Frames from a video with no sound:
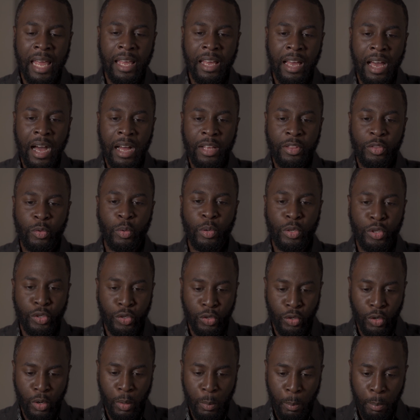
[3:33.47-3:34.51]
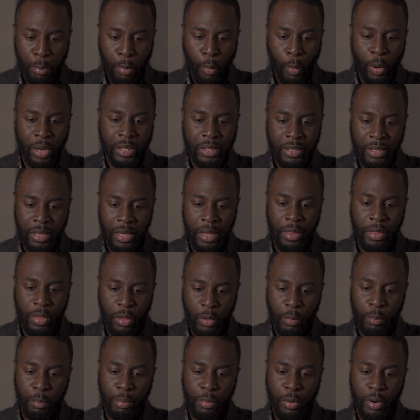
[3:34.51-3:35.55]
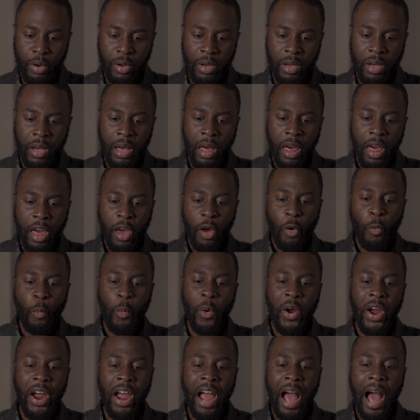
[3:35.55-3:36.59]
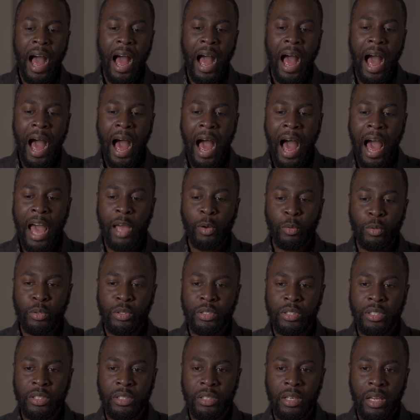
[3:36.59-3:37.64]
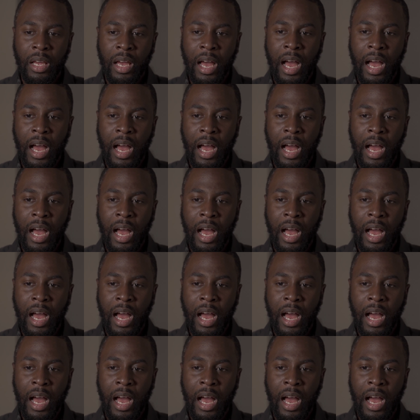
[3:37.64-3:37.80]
got to a certain point in the book where I was